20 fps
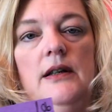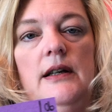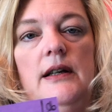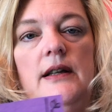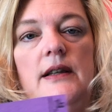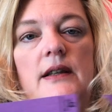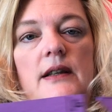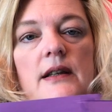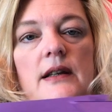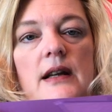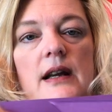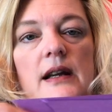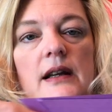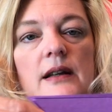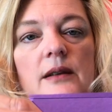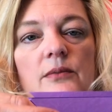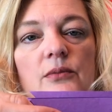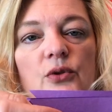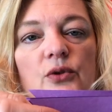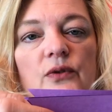And then I
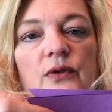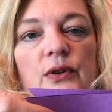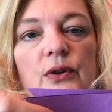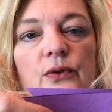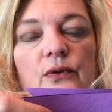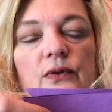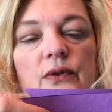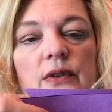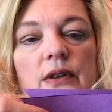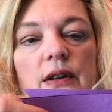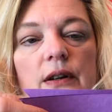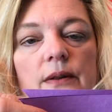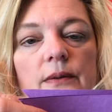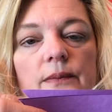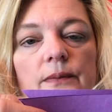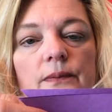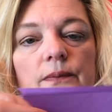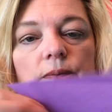could move it over there.